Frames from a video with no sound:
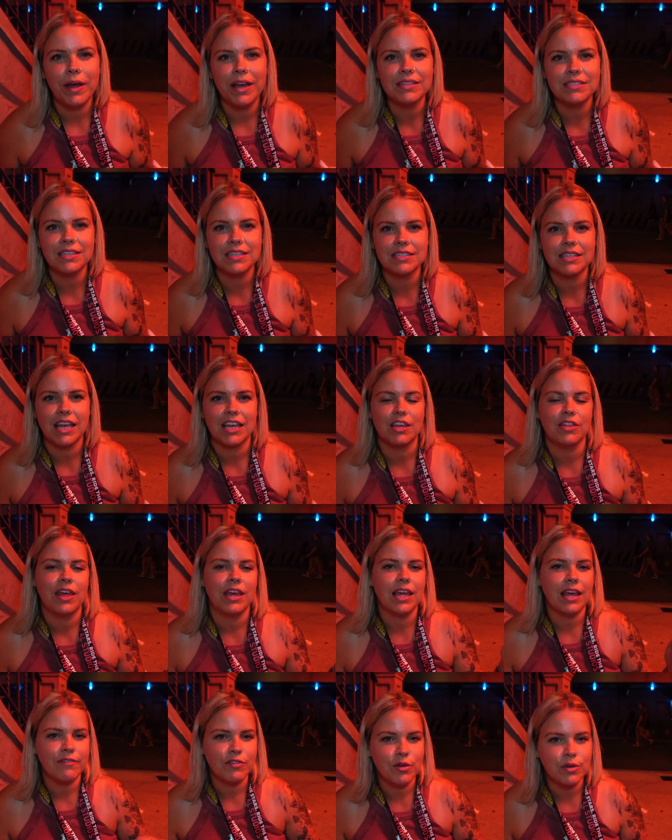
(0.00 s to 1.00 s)
places. Like
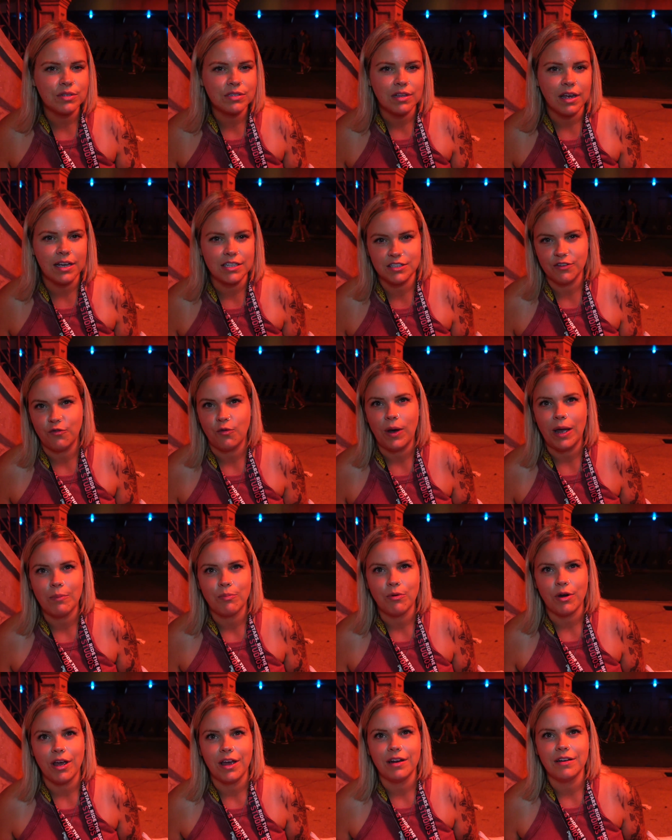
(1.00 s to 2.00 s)
they give you a slice of white
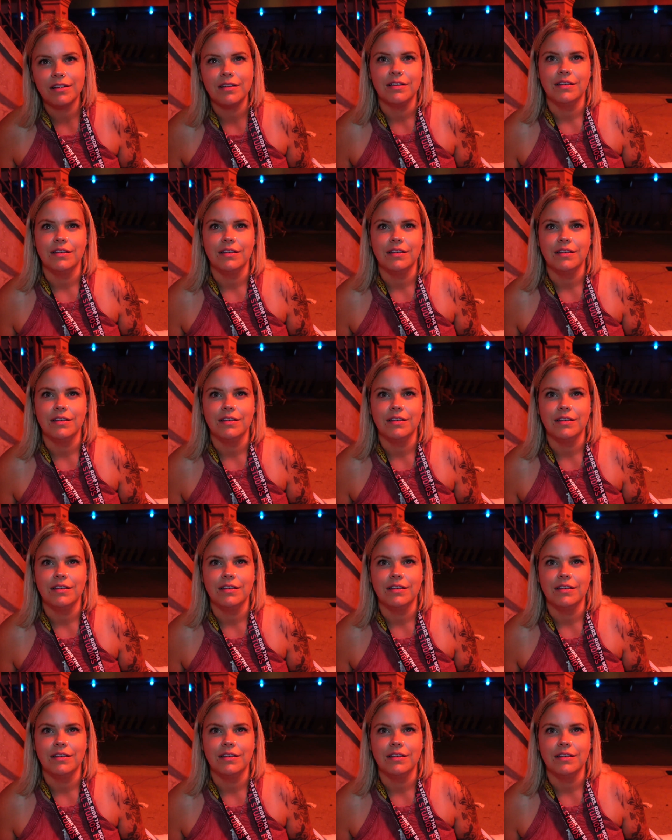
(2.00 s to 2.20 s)
bread.